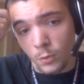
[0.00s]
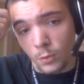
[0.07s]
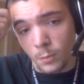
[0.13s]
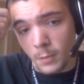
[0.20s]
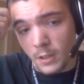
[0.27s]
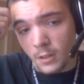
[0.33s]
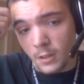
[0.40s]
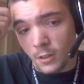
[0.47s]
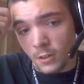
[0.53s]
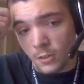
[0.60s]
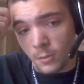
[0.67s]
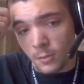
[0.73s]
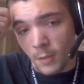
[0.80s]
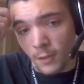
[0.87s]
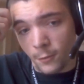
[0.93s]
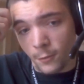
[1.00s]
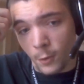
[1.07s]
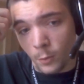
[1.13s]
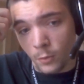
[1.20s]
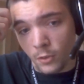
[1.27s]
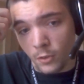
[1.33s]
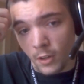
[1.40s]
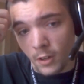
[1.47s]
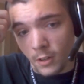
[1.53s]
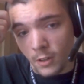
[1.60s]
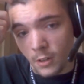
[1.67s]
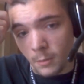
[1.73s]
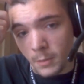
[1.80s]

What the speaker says: because my phone's not going to